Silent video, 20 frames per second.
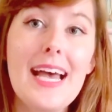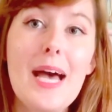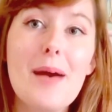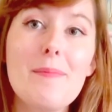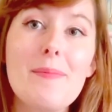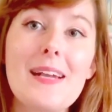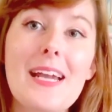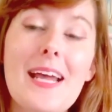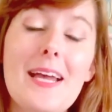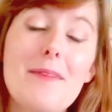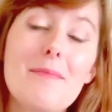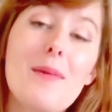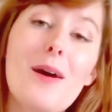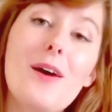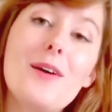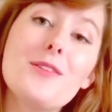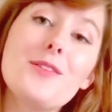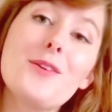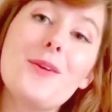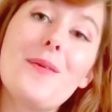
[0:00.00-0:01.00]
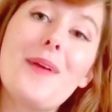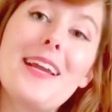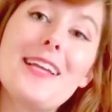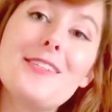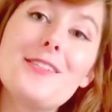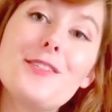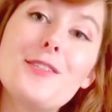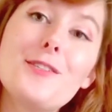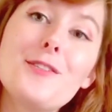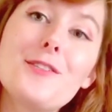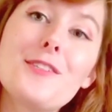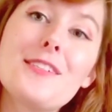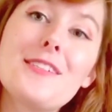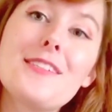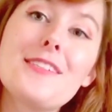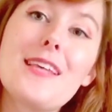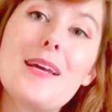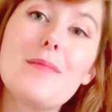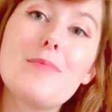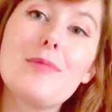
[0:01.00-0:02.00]
but I am also a
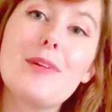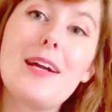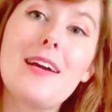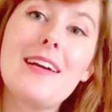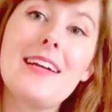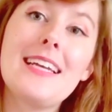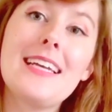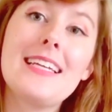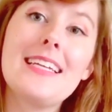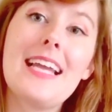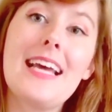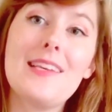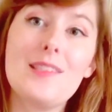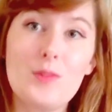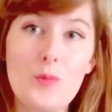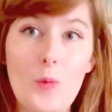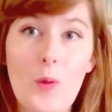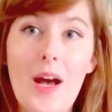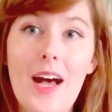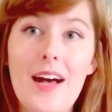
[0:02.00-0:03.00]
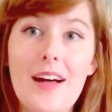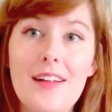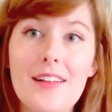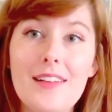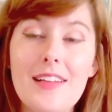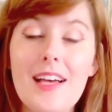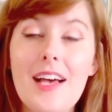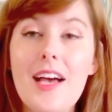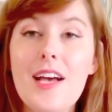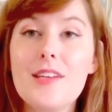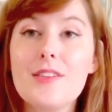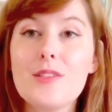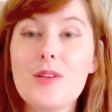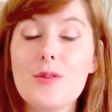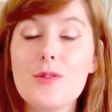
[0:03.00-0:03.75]
children's librarian as well. So